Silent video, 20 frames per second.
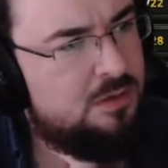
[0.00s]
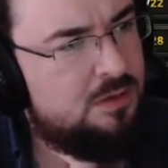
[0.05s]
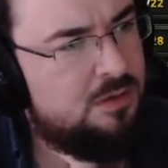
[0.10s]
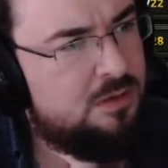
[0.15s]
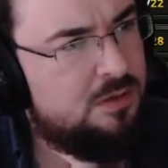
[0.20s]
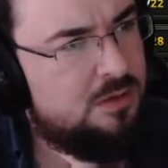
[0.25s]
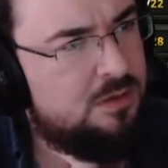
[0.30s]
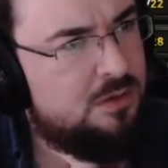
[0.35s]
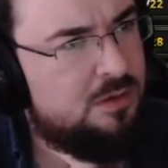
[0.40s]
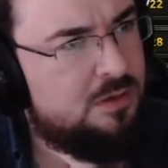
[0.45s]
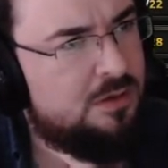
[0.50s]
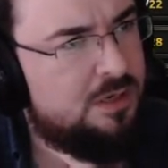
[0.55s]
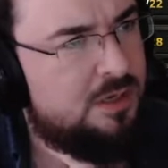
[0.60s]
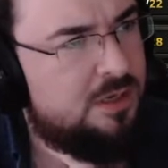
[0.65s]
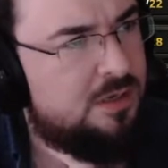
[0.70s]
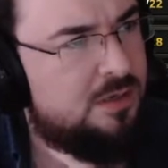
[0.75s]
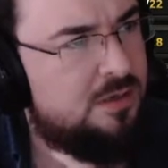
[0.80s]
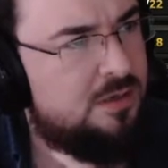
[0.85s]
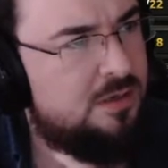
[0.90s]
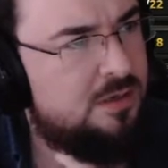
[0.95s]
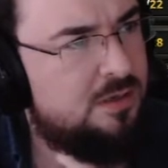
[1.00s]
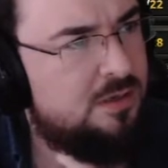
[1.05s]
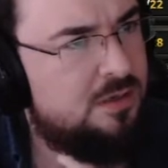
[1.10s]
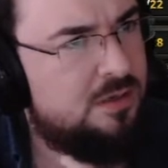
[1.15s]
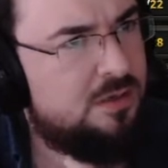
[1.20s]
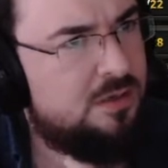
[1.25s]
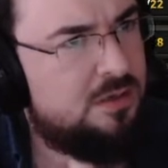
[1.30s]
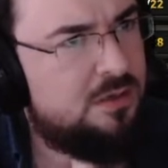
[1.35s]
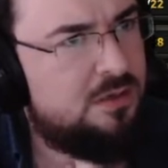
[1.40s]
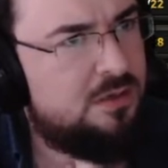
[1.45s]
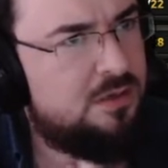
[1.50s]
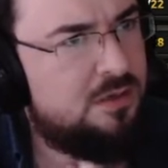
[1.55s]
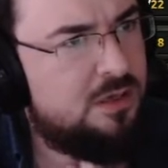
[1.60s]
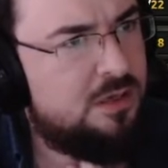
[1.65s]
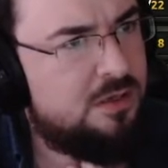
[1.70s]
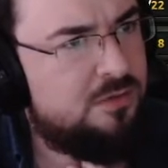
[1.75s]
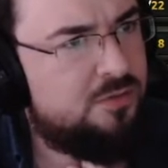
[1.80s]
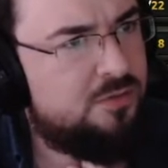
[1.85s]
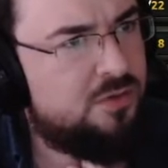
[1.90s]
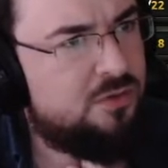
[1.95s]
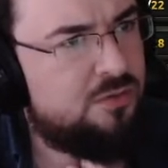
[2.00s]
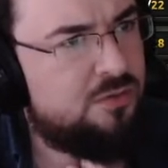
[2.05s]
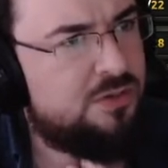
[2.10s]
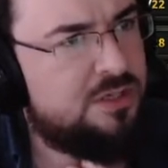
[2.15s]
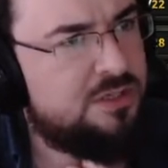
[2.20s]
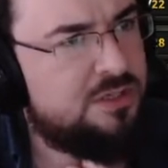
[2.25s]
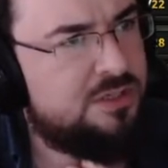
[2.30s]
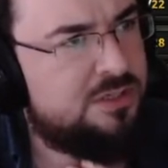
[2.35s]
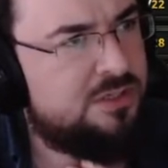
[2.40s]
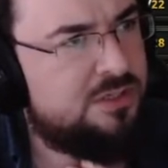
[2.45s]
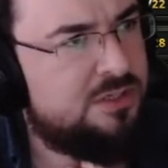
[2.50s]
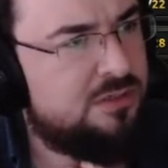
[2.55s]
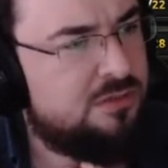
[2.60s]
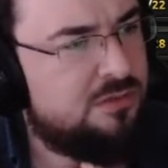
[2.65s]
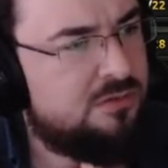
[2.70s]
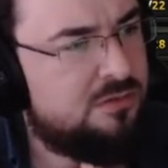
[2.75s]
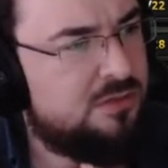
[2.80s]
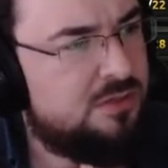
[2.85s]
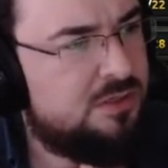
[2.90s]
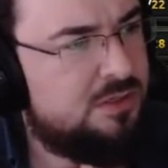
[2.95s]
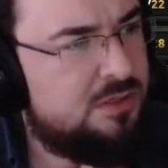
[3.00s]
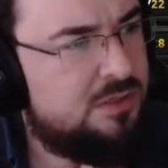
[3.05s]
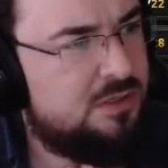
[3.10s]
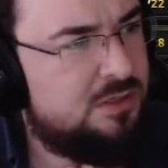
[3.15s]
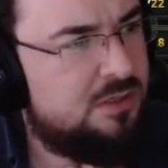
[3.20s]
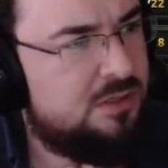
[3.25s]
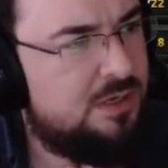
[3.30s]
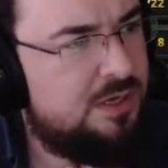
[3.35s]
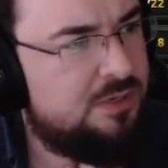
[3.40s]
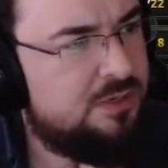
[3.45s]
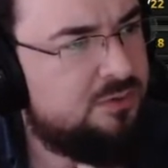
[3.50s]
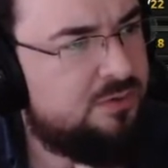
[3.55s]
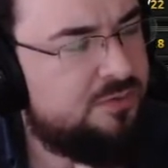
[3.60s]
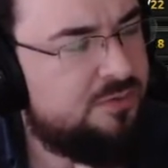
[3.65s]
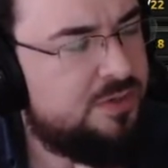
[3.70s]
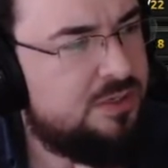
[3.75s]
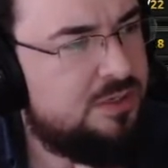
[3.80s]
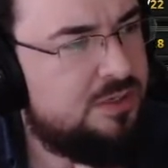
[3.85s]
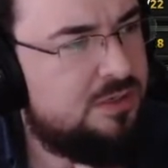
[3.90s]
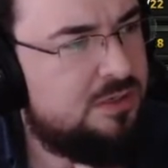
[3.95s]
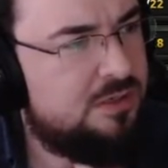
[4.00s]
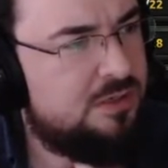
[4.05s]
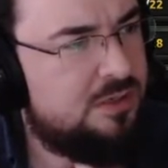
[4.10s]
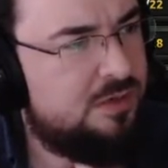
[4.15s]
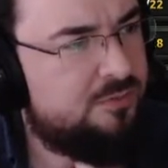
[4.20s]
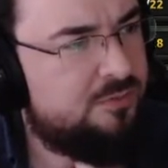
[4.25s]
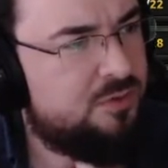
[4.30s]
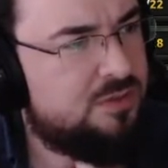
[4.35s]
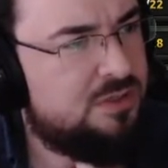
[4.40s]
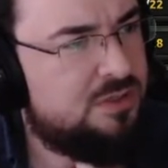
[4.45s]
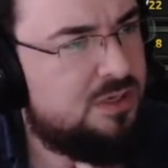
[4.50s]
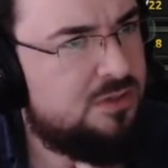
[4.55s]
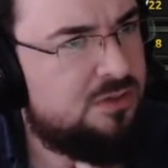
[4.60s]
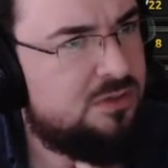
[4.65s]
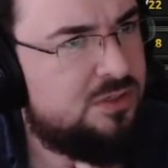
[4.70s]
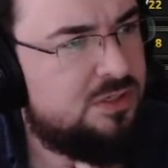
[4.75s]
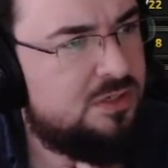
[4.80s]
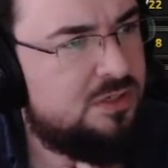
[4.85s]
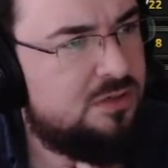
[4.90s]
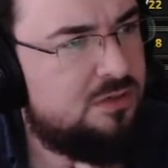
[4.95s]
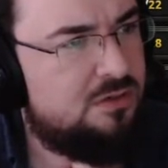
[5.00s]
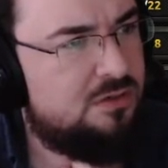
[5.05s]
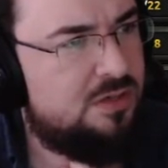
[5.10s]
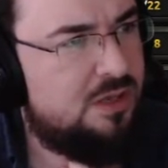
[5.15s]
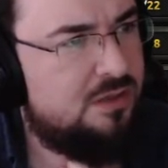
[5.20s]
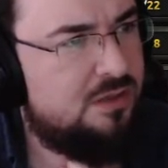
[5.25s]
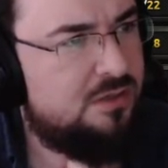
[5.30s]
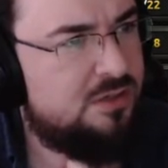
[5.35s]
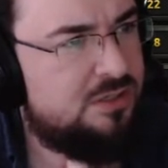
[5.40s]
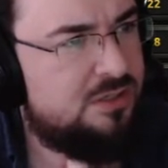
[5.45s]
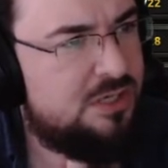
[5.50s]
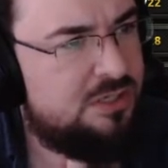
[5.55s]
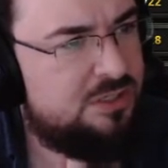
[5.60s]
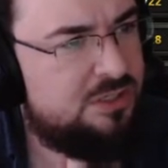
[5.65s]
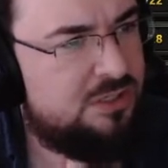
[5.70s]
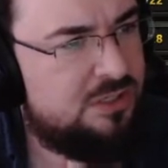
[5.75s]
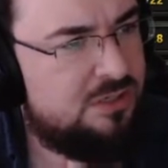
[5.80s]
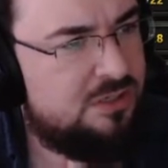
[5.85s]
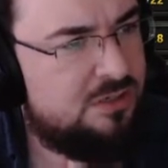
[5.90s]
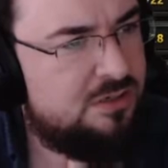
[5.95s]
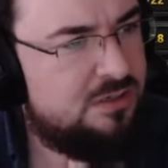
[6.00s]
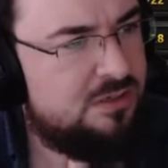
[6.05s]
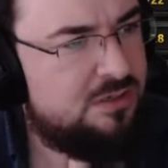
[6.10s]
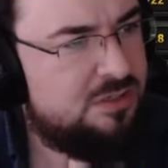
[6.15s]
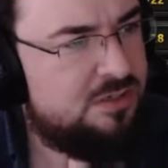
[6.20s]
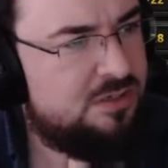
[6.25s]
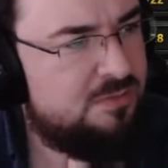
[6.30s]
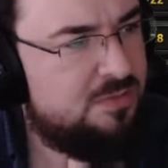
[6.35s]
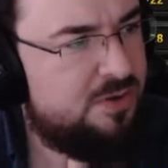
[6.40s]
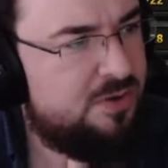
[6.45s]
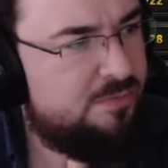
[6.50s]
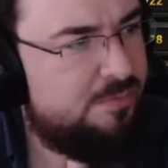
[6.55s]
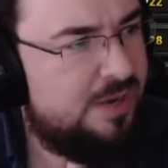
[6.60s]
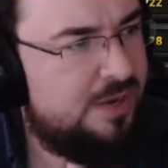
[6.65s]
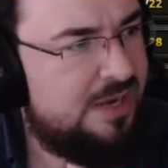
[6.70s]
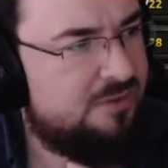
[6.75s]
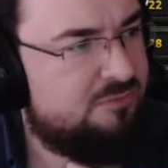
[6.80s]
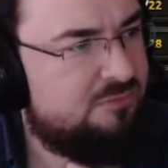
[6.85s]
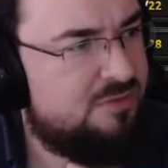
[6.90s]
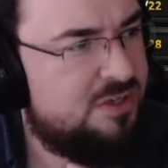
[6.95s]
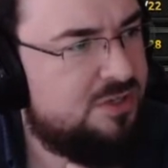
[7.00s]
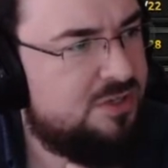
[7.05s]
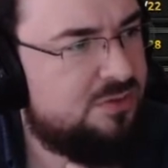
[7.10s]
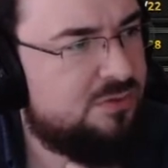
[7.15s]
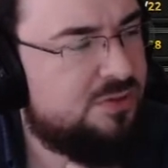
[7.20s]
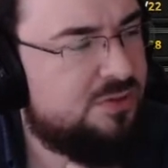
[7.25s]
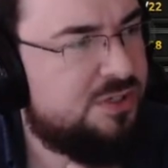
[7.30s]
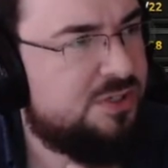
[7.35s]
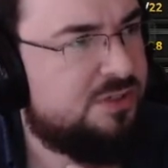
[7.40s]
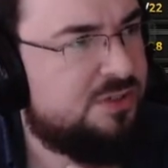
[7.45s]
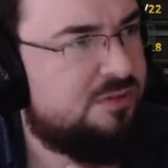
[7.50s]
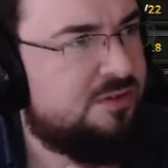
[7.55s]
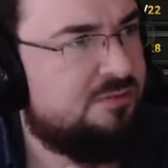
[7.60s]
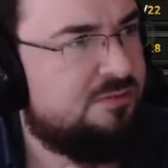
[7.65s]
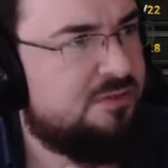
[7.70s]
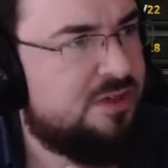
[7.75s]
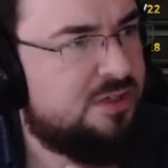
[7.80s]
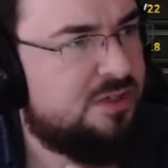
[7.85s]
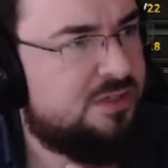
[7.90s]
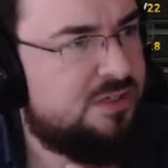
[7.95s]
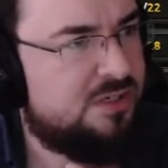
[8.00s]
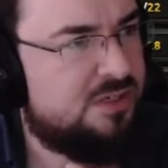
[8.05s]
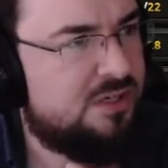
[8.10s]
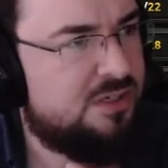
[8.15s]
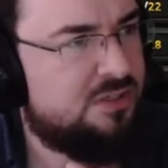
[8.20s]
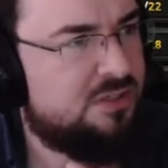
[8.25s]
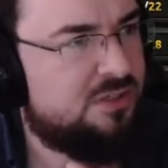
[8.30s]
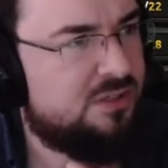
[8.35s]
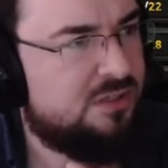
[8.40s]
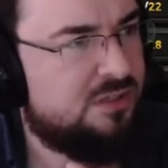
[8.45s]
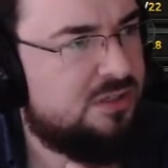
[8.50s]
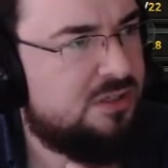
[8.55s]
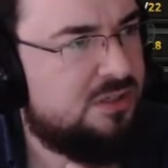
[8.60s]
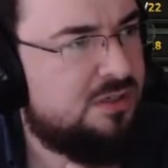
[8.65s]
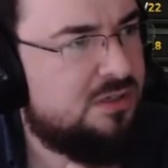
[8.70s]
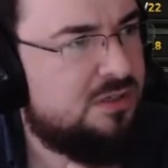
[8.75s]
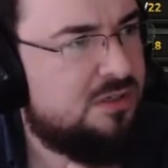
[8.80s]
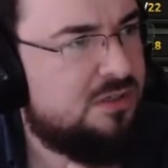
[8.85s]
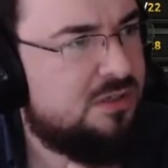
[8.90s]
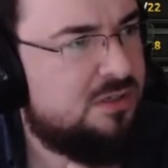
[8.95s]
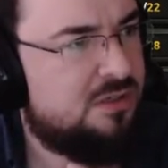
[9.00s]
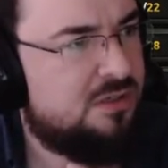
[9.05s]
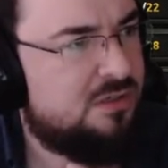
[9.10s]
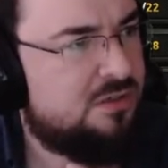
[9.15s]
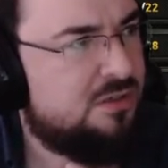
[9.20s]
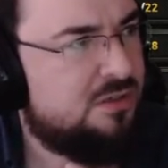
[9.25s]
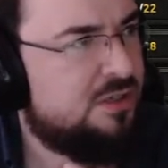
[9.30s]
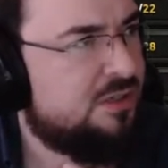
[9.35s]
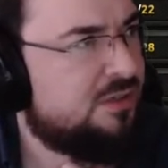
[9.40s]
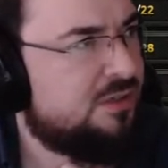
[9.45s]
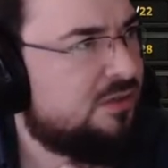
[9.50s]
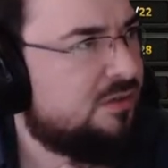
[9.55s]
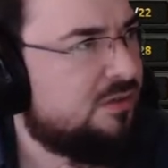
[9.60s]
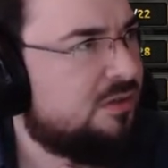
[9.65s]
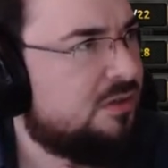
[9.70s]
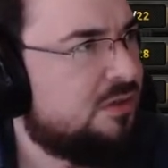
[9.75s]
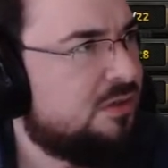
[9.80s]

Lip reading: Oh yeah, yeah. You've got okay steel. I don't have any. I've got tungsten. Okay, there's some not bad resources around us, actually, so that's good.